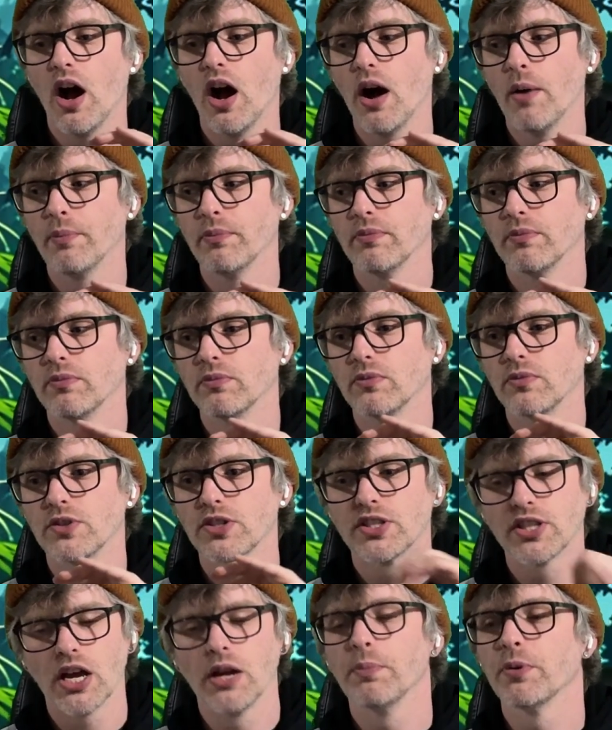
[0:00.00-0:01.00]

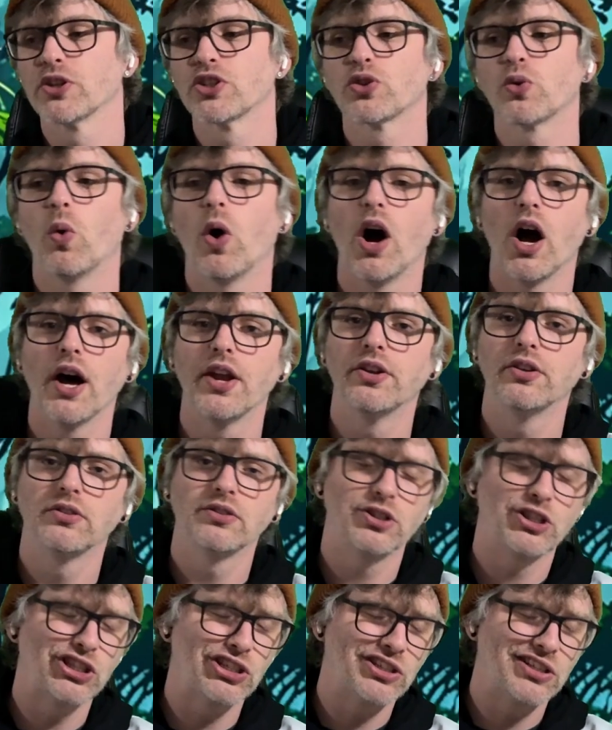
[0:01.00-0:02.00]
Cyber Squad,
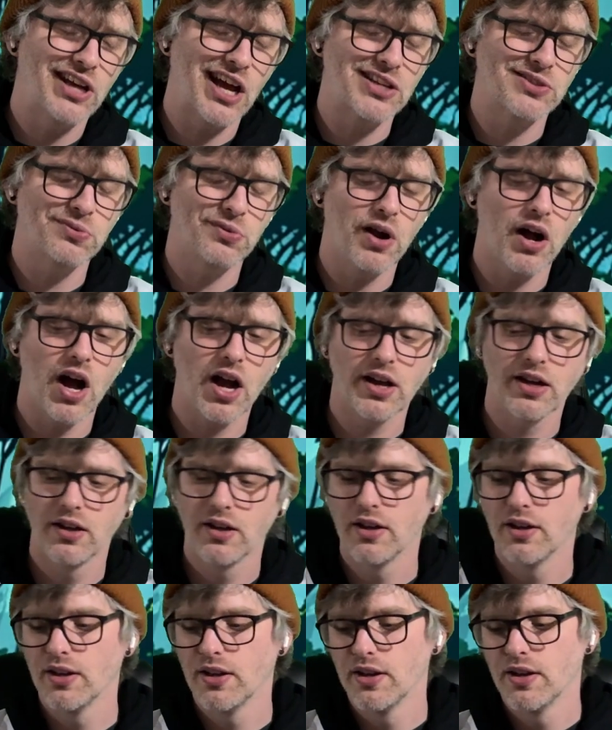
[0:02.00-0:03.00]
you guys rock.
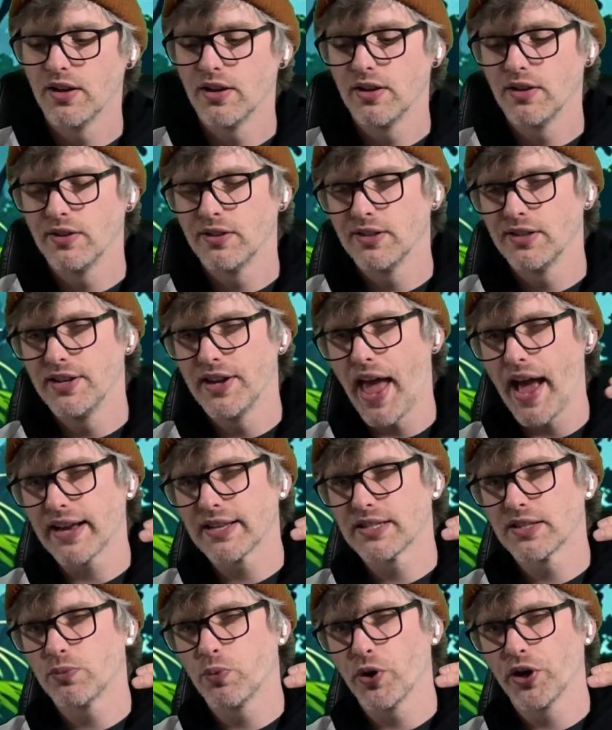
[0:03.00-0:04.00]

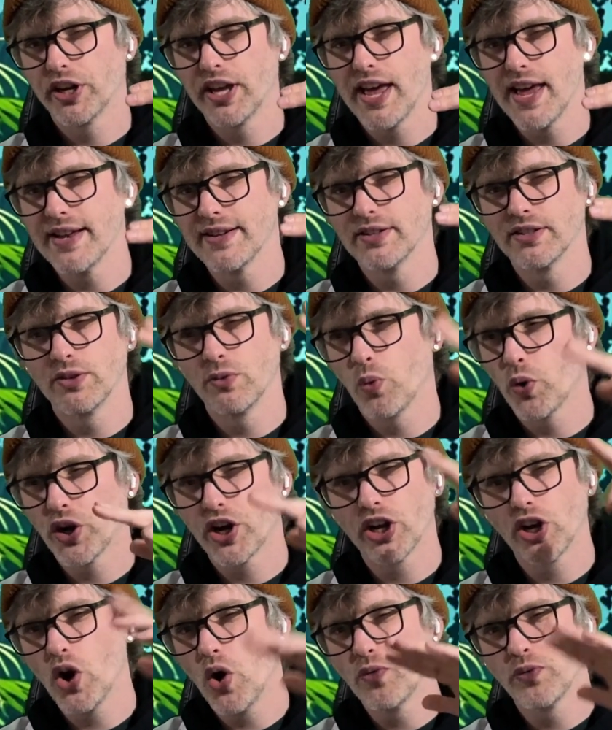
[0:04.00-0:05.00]
Next, we're
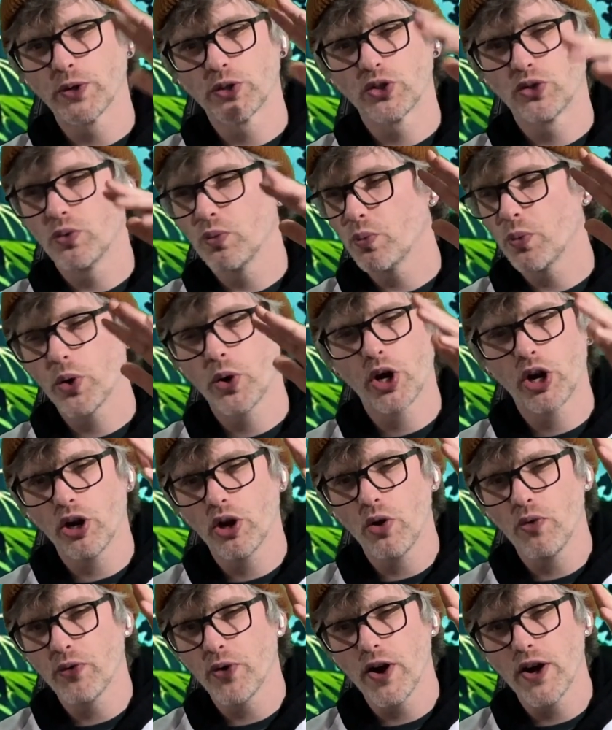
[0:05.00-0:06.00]
gonna go for
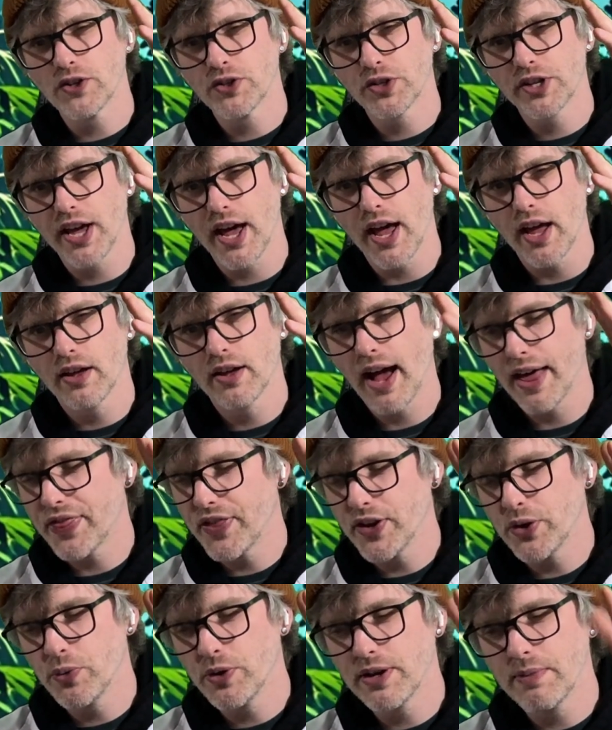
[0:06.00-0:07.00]
100K. I
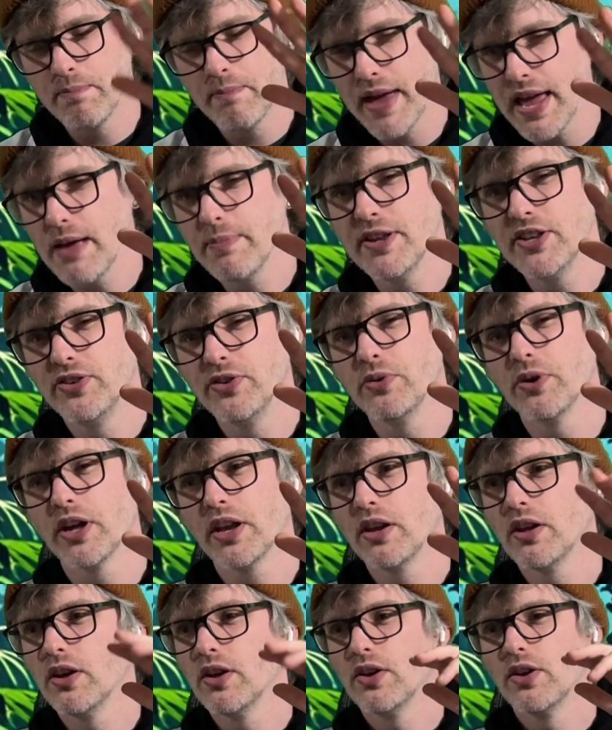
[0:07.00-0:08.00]
think we can maybe do
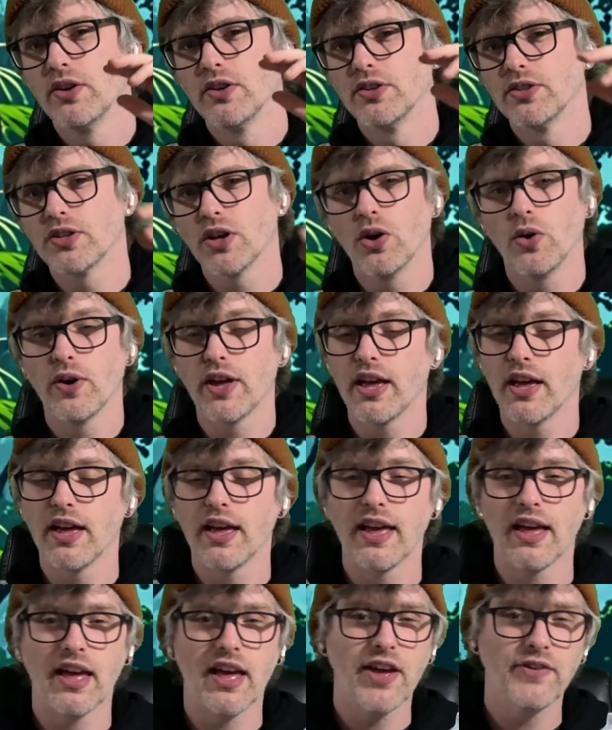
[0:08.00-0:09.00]
it. So
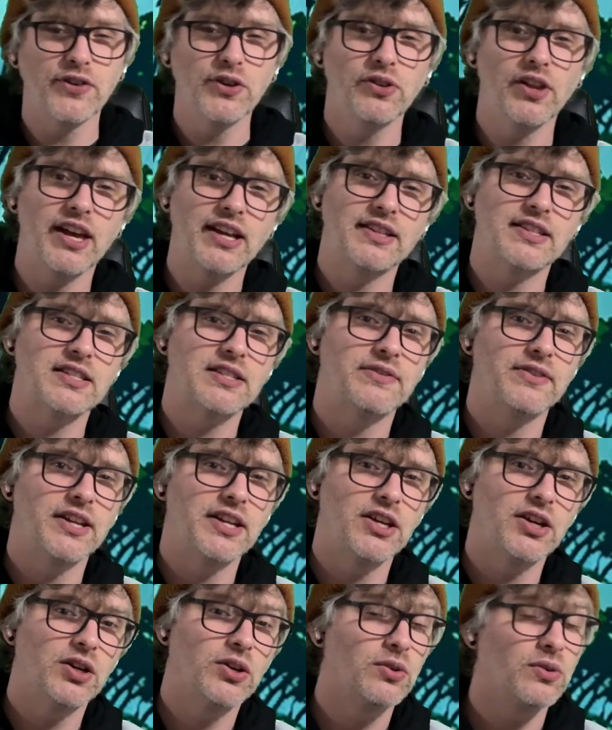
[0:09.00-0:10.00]
if you like this
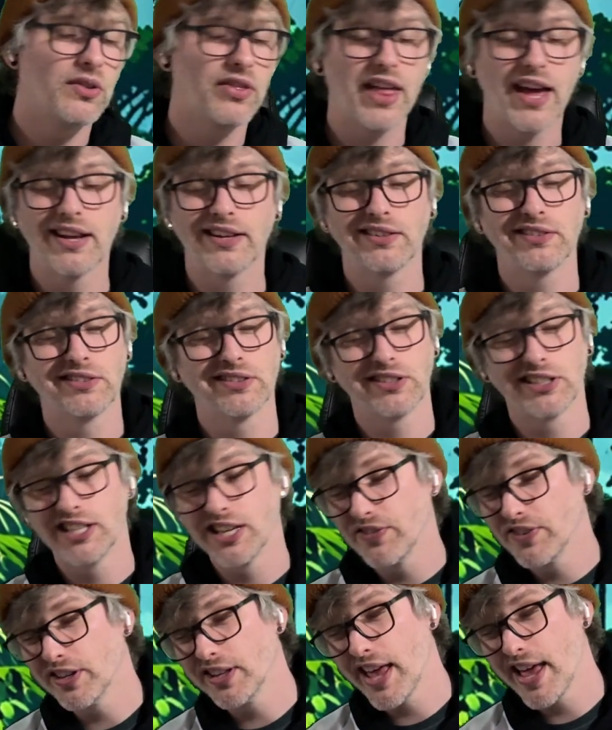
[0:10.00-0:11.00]
video, then
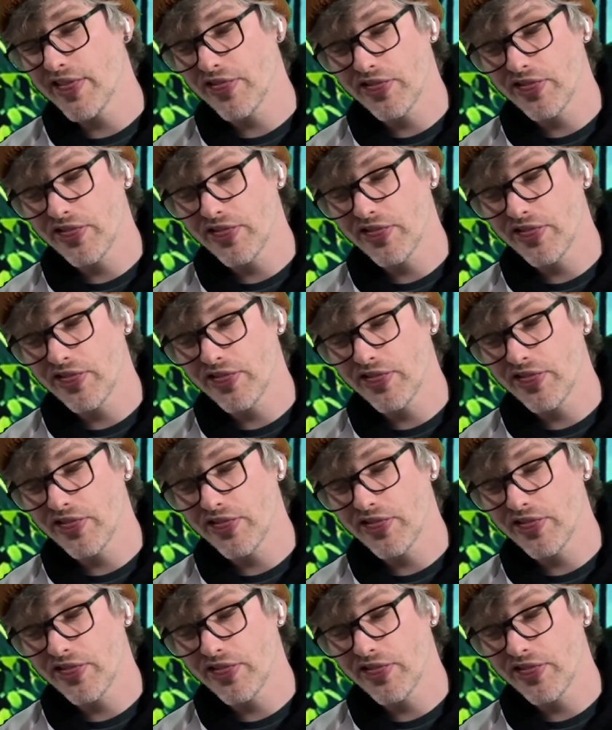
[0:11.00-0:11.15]
give it